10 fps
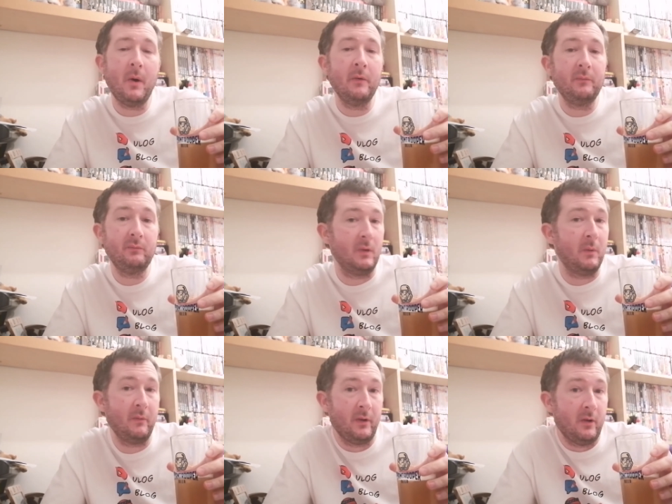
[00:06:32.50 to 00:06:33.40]
I won't, I
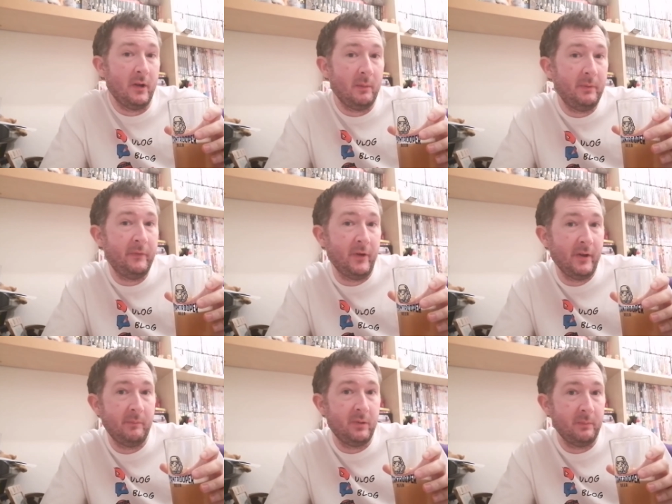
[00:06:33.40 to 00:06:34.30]
won't lie, I
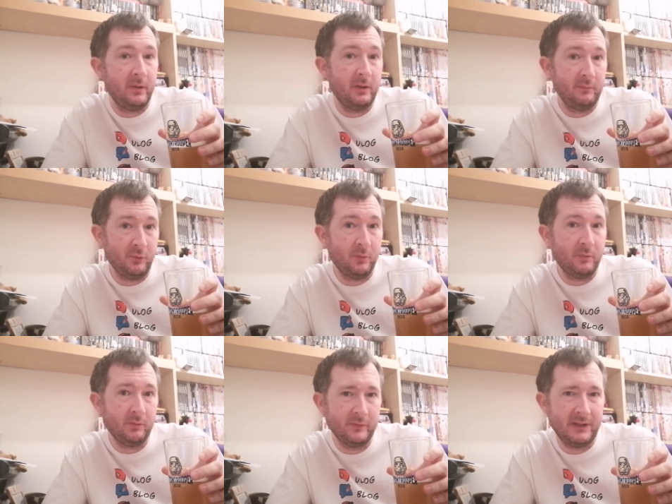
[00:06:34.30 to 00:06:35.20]
prefer the proper,
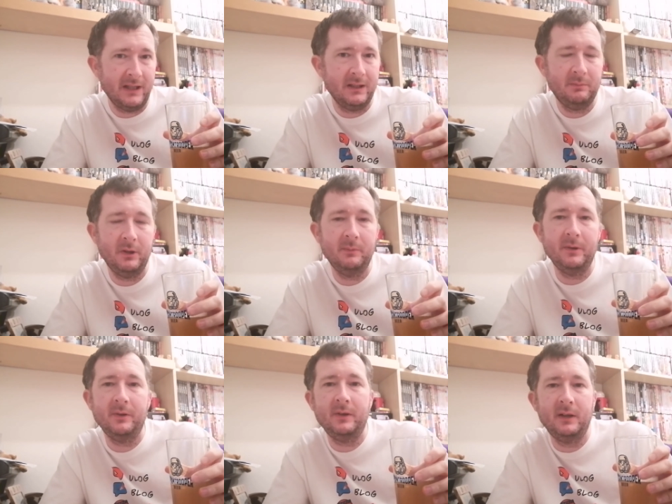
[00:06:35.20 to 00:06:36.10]
normal, standard Blue
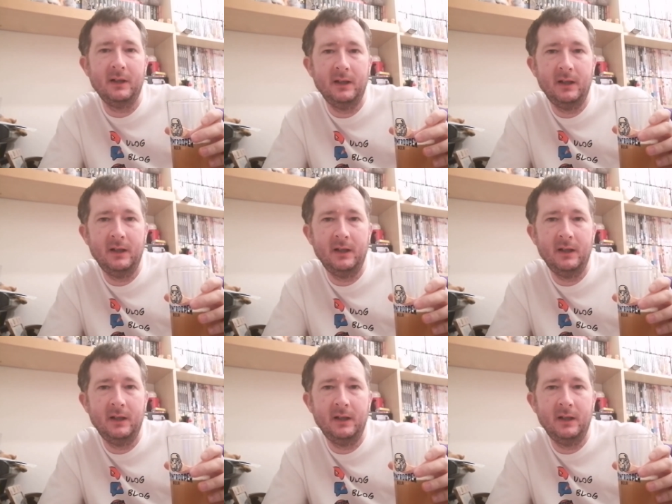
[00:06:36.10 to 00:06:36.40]
Moon